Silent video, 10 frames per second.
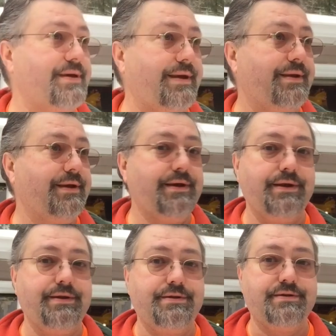that
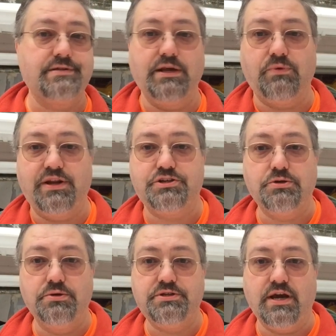just like what I
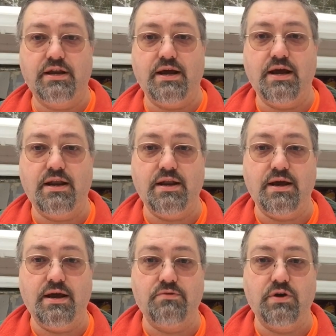showed you on
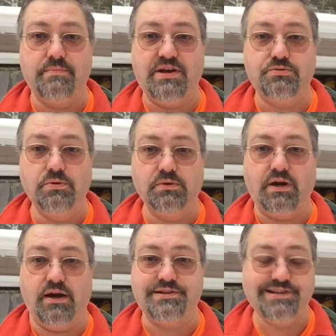one of my tool
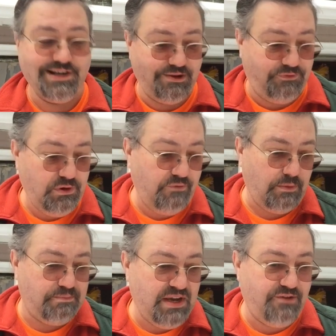carts, if you have
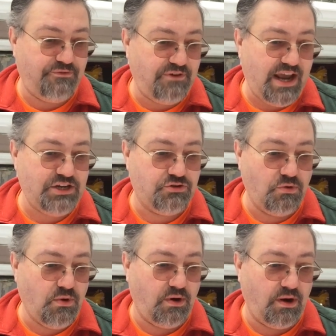a big fat
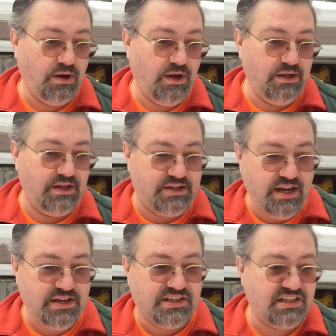drawer, you
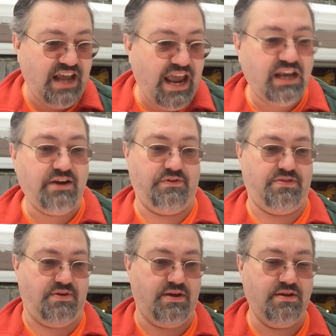tend to stack
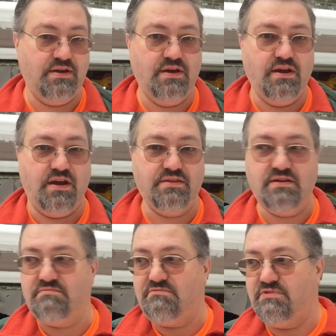everything. And
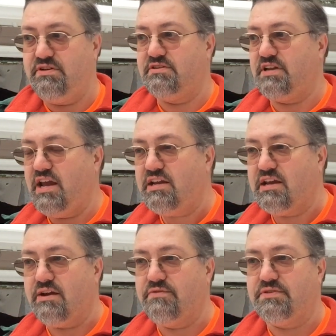then when you're
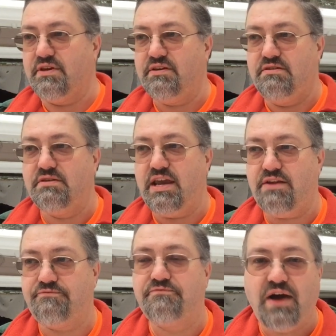stacking everything, you
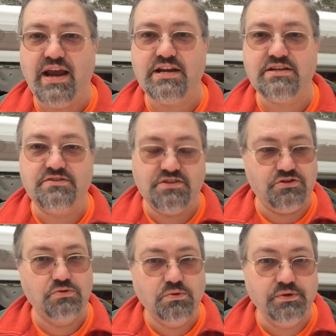can't find the
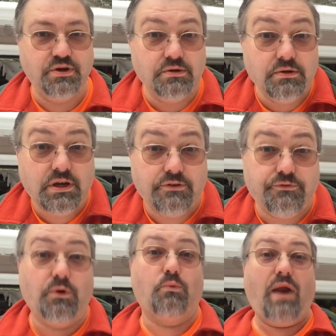tool you're looking
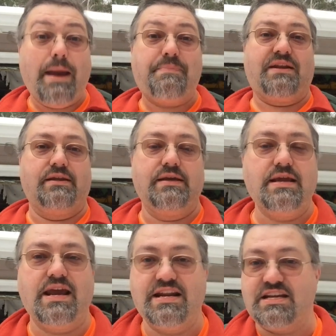for rapidly,
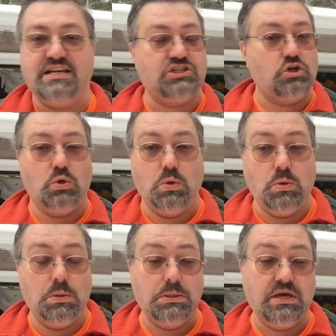and it gets
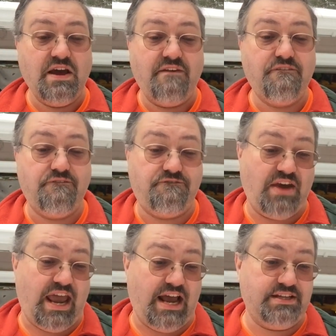old
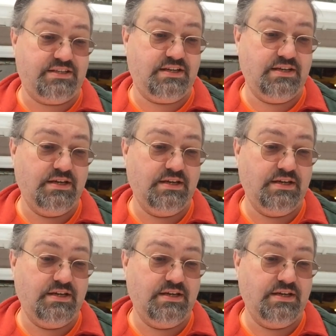fast.